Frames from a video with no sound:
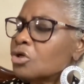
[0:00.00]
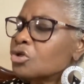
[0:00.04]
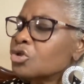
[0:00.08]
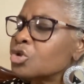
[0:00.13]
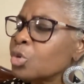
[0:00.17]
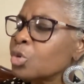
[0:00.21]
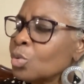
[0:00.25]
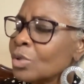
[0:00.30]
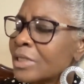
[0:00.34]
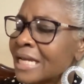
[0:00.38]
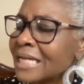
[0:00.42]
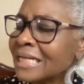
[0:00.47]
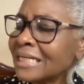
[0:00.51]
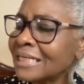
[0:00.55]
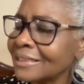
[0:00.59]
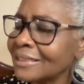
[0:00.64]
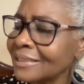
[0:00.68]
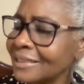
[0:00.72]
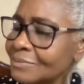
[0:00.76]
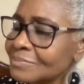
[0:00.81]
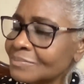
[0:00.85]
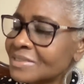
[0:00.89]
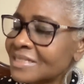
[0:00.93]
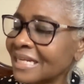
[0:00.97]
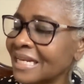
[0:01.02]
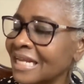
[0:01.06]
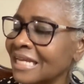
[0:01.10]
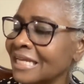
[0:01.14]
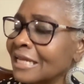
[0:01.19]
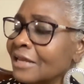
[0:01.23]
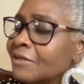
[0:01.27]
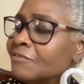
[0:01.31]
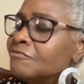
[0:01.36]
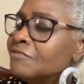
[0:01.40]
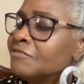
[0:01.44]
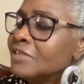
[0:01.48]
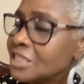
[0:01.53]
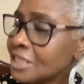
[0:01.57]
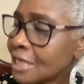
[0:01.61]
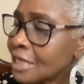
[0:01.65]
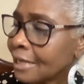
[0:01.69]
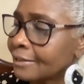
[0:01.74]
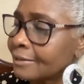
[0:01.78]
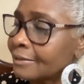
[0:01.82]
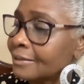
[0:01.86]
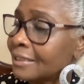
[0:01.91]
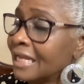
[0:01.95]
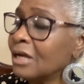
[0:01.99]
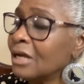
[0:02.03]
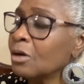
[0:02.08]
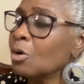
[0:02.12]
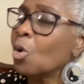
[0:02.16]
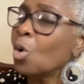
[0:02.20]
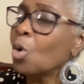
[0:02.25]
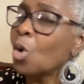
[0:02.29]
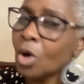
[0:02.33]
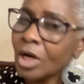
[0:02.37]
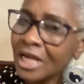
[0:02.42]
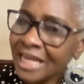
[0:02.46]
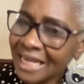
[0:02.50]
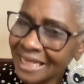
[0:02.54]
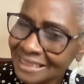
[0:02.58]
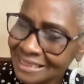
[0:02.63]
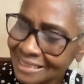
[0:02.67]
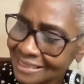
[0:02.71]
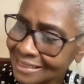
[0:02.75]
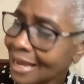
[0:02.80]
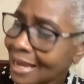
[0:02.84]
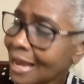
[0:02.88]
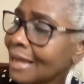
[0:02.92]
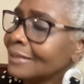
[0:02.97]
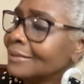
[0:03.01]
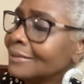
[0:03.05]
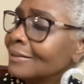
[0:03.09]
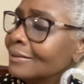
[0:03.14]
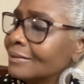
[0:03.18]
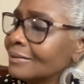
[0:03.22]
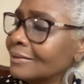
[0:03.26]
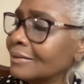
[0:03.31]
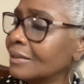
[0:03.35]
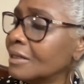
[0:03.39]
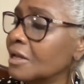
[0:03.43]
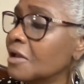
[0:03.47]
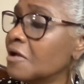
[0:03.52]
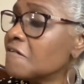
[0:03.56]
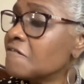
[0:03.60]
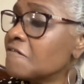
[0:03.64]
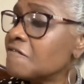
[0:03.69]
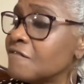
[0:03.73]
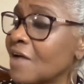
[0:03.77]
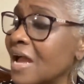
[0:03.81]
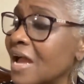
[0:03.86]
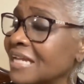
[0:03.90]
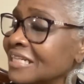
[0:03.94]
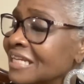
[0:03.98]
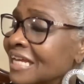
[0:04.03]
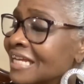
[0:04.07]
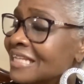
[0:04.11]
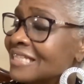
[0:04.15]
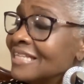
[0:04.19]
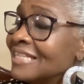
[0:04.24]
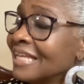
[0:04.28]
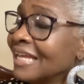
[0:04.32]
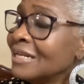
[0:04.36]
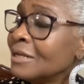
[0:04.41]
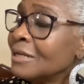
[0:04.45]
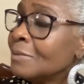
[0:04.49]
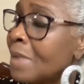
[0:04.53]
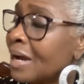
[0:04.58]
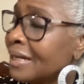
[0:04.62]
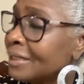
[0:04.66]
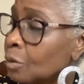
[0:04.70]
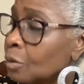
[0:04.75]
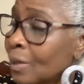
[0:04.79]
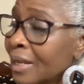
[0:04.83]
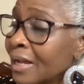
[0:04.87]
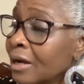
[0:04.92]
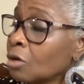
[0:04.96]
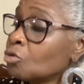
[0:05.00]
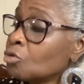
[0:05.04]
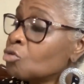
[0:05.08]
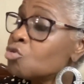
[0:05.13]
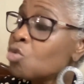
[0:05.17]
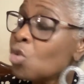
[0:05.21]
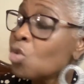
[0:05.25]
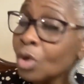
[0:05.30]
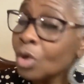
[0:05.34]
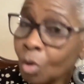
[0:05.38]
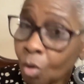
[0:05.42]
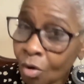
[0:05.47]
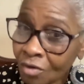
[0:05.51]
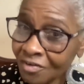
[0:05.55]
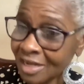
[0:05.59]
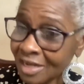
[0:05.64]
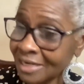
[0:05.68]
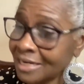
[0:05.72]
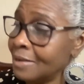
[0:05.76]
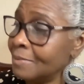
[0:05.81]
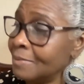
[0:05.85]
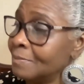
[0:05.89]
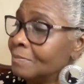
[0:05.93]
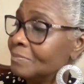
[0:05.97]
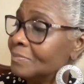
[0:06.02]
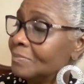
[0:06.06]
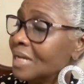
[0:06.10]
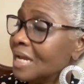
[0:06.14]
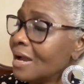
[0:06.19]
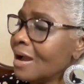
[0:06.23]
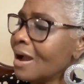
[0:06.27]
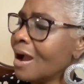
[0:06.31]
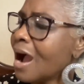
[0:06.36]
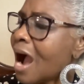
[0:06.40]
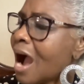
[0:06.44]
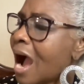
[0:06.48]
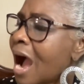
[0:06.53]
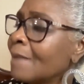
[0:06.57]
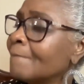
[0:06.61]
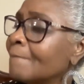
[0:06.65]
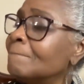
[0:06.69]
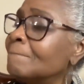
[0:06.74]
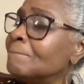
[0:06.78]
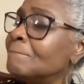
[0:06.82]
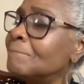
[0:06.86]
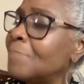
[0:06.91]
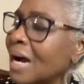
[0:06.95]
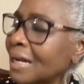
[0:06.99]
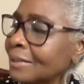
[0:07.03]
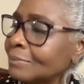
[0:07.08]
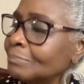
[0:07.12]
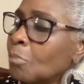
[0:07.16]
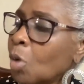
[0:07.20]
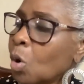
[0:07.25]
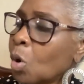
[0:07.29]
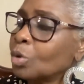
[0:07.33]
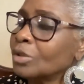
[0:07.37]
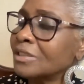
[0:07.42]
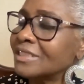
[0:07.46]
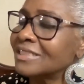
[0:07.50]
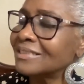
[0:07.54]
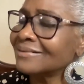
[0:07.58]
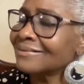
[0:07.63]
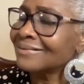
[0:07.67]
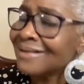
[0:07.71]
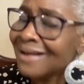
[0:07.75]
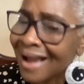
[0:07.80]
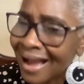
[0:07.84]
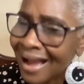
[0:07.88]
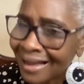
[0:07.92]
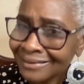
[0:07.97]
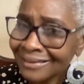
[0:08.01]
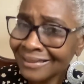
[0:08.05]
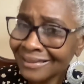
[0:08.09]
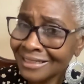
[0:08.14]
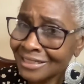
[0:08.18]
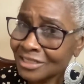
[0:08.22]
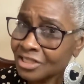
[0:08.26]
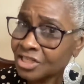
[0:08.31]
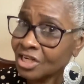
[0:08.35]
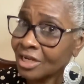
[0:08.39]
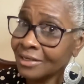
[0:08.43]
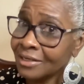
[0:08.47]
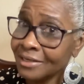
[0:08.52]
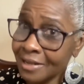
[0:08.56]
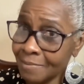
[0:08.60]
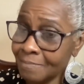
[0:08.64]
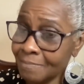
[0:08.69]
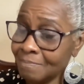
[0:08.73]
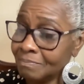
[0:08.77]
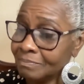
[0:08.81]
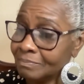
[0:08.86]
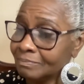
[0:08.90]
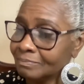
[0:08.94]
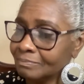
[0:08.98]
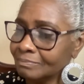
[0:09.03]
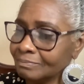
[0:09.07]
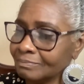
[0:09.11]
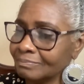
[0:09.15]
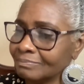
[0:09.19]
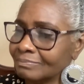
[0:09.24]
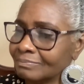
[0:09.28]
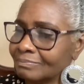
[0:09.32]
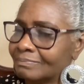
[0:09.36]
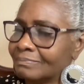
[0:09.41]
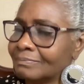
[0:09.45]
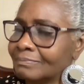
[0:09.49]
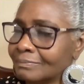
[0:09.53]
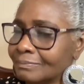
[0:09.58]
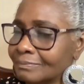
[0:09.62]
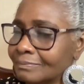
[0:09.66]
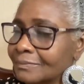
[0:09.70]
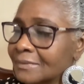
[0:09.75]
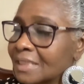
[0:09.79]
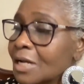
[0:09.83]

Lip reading: True, them claim say they get vision, then go against God, fight against anybody where a rule over them, and bad mouth God angel them.